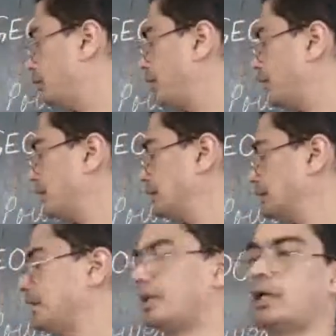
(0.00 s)

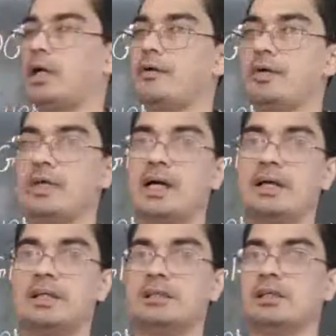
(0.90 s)
minerals that are having
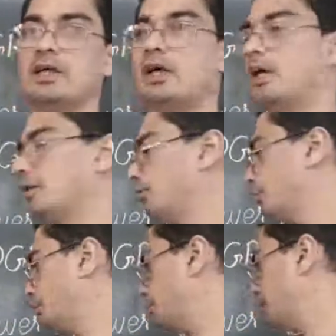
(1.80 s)
iron
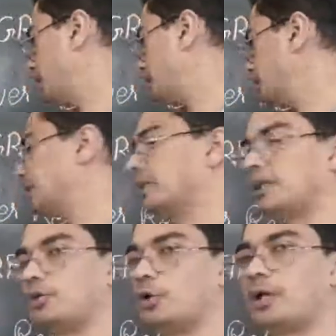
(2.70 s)
and minerals that
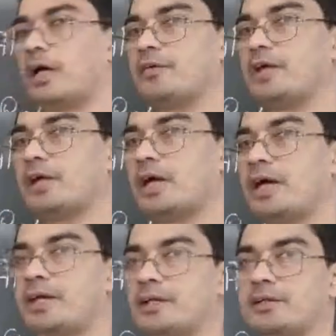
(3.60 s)
are not
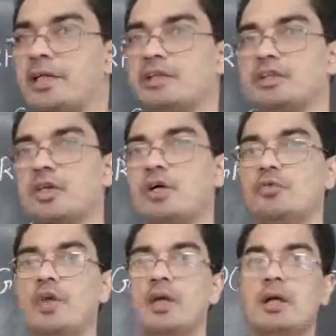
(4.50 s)
having iron. That is
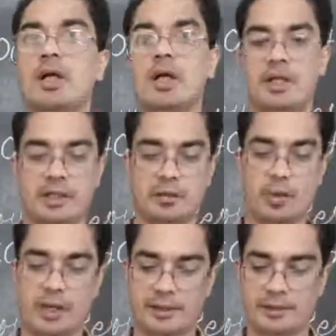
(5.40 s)
how we
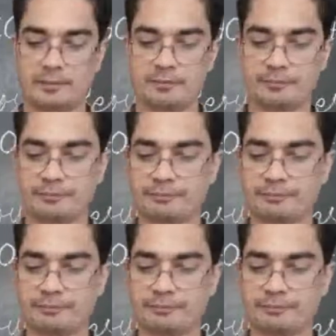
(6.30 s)
divide them.